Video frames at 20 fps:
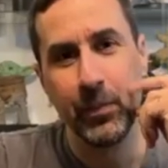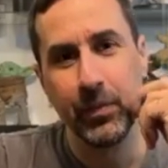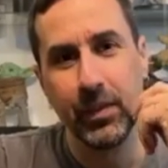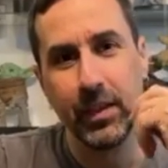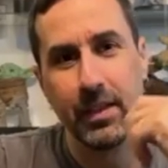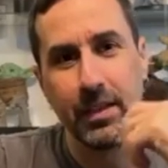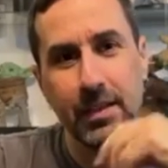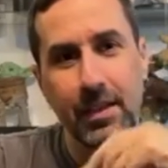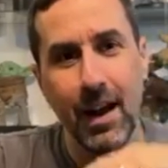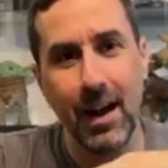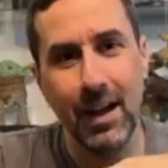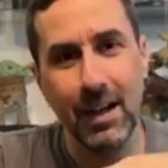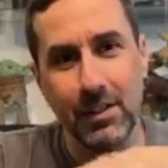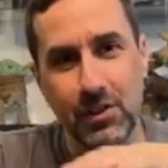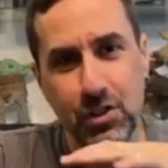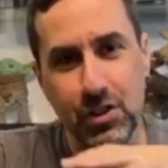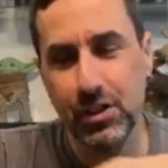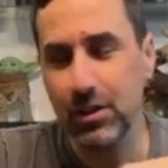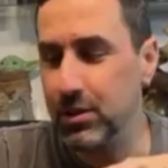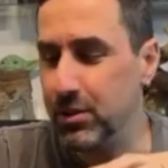not
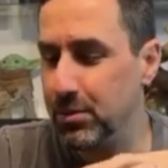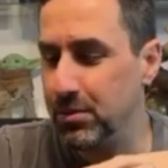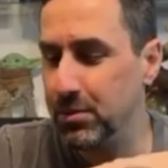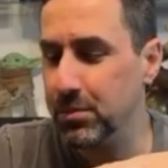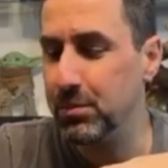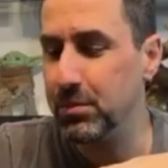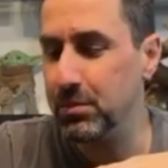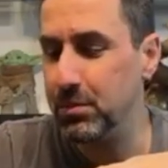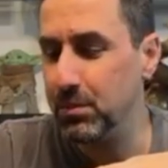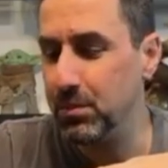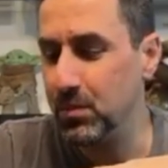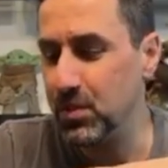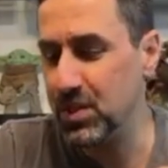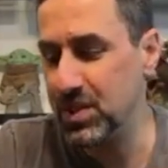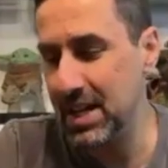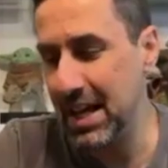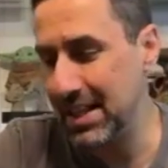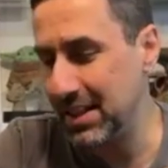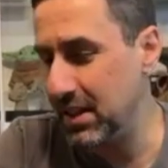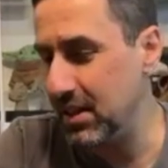to
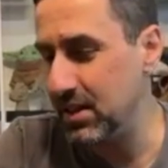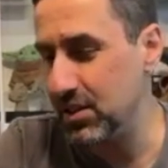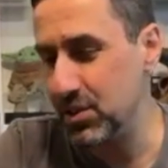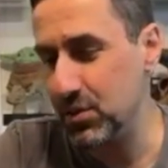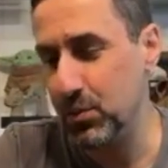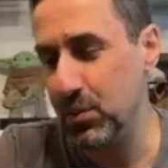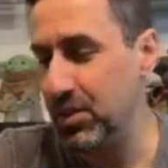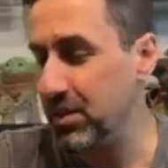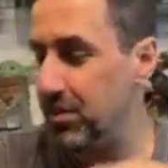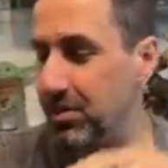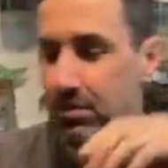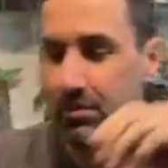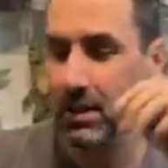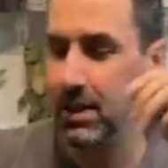set this with,